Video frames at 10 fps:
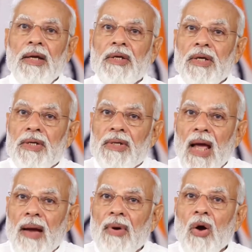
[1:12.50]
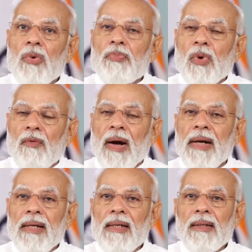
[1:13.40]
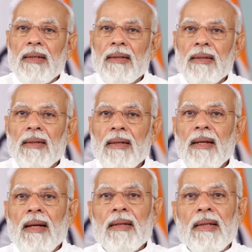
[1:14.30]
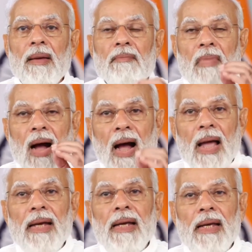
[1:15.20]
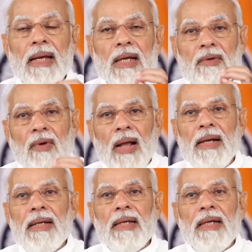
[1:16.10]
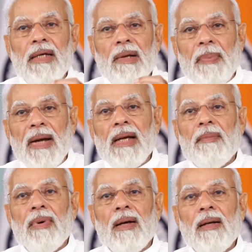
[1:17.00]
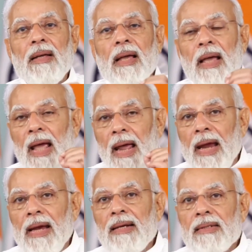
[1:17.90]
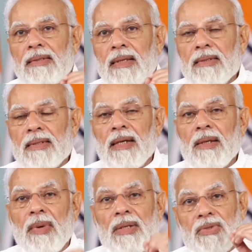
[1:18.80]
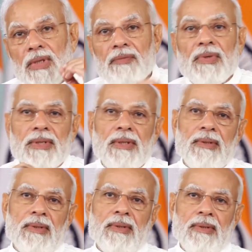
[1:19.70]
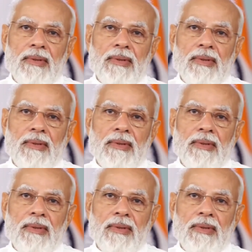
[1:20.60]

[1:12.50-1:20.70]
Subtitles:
It is about providing them highly quality, dependable, and sustainable services